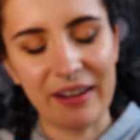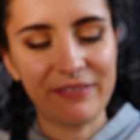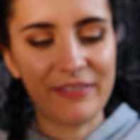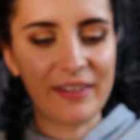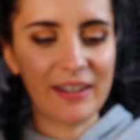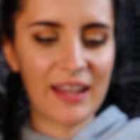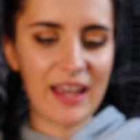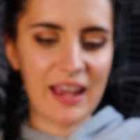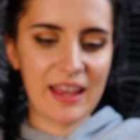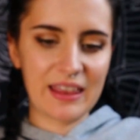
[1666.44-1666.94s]
I
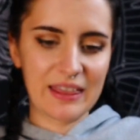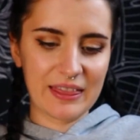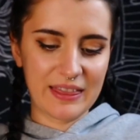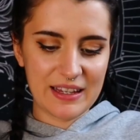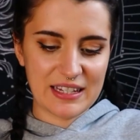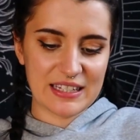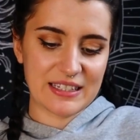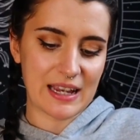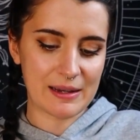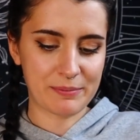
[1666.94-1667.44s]
feel like
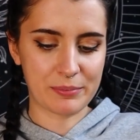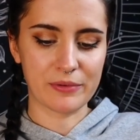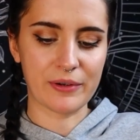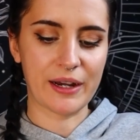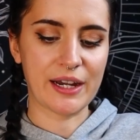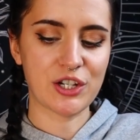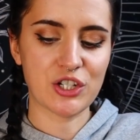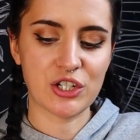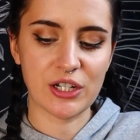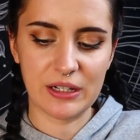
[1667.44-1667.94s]
this
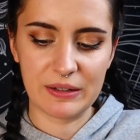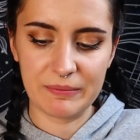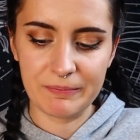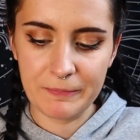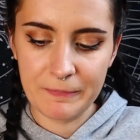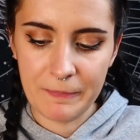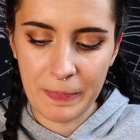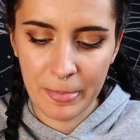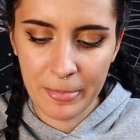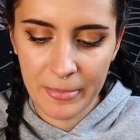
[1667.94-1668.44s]

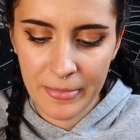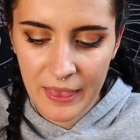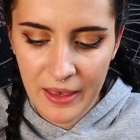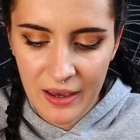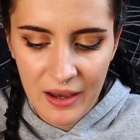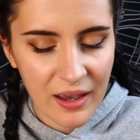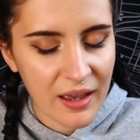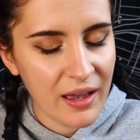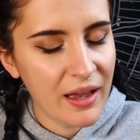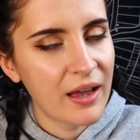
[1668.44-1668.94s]
separation
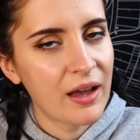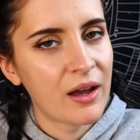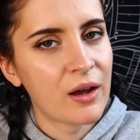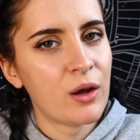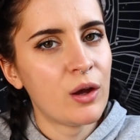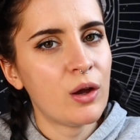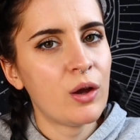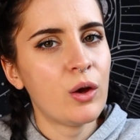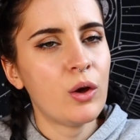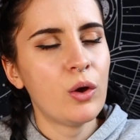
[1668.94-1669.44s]

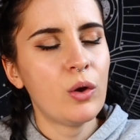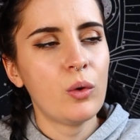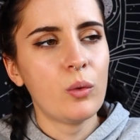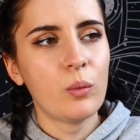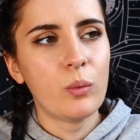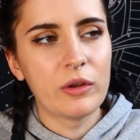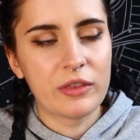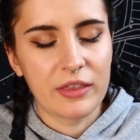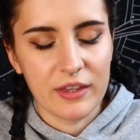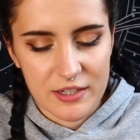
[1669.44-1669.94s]

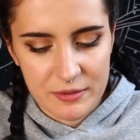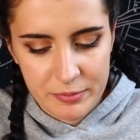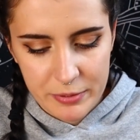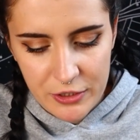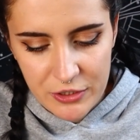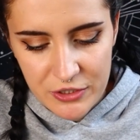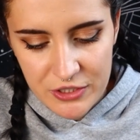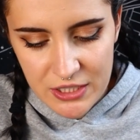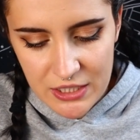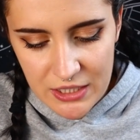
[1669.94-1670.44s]
with this
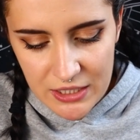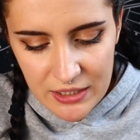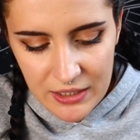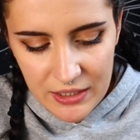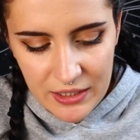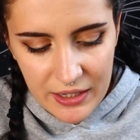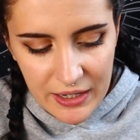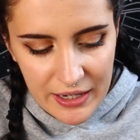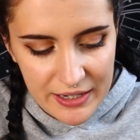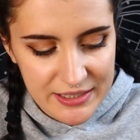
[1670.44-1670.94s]

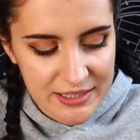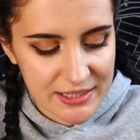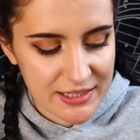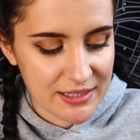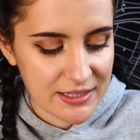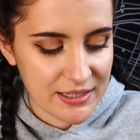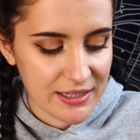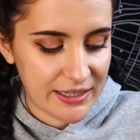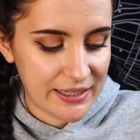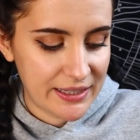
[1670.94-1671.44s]
person
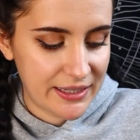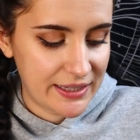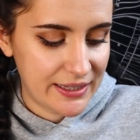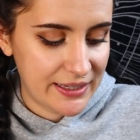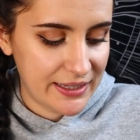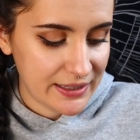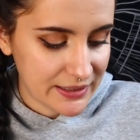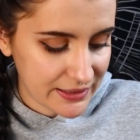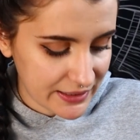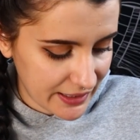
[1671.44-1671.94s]
is
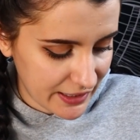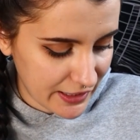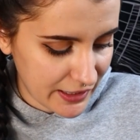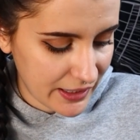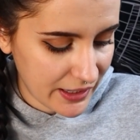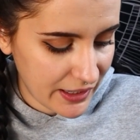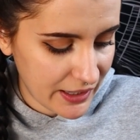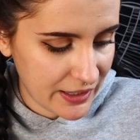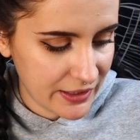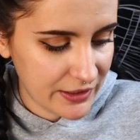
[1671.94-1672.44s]

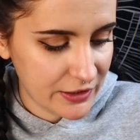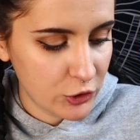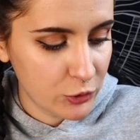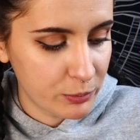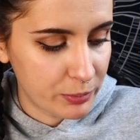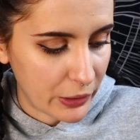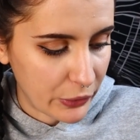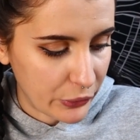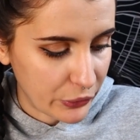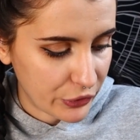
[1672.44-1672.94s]
healing you
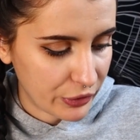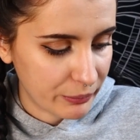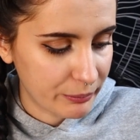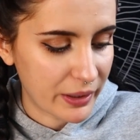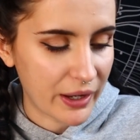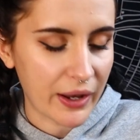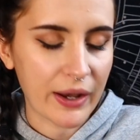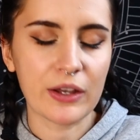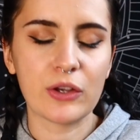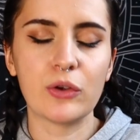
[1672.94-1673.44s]
both,
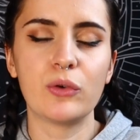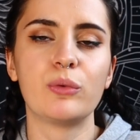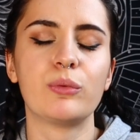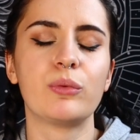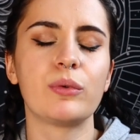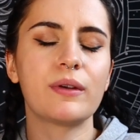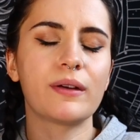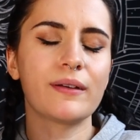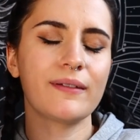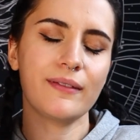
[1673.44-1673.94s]
but
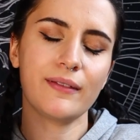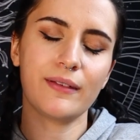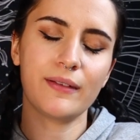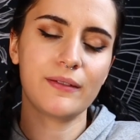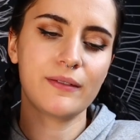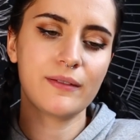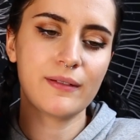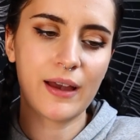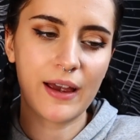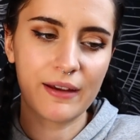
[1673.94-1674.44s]
you,
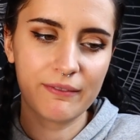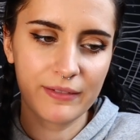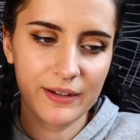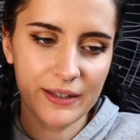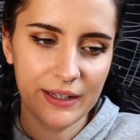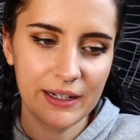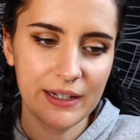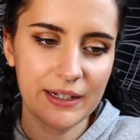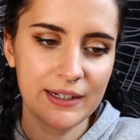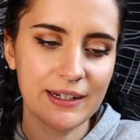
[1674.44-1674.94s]
I
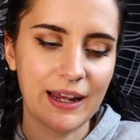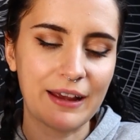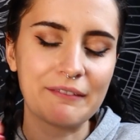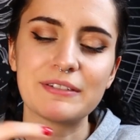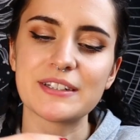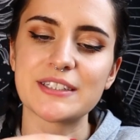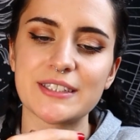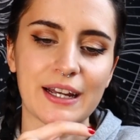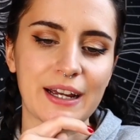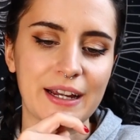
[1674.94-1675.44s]
really need to
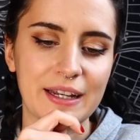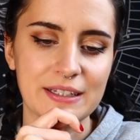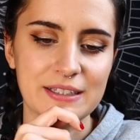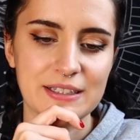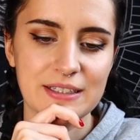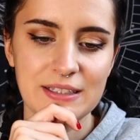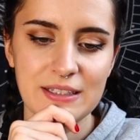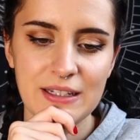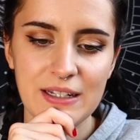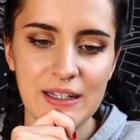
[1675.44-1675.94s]

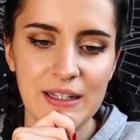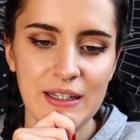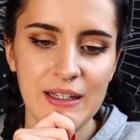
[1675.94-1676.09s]
emphasize